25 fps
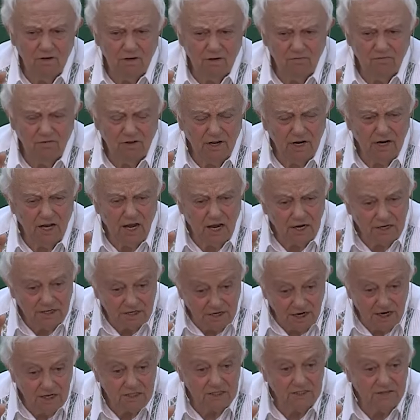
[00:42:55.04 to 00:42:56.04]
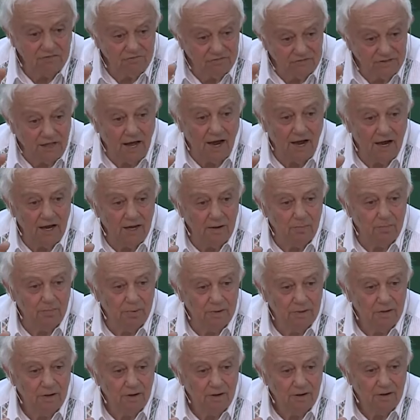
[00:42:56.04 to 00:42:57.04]
very aggressive type.
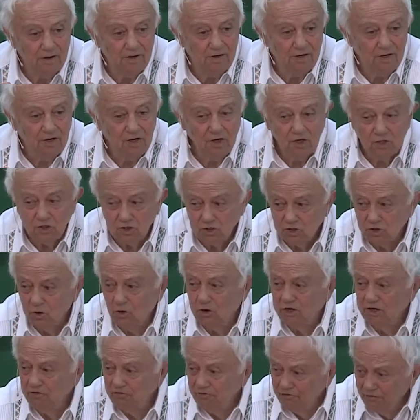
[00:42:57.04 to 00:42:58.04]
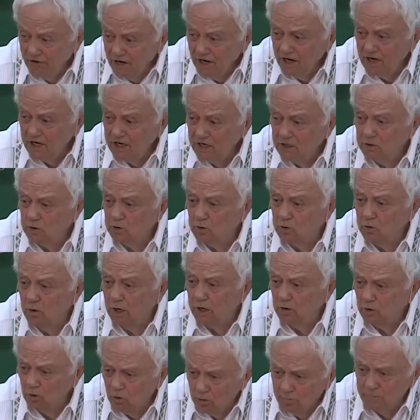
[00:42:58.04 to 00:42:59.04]
So he fell into
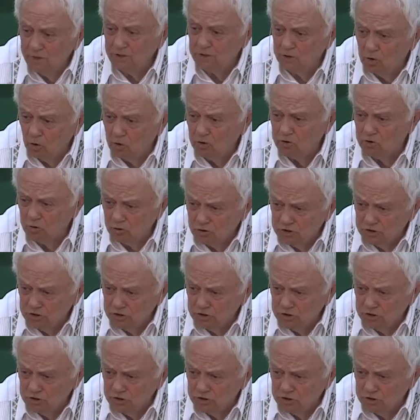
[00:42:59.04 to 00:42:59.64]
a comatose,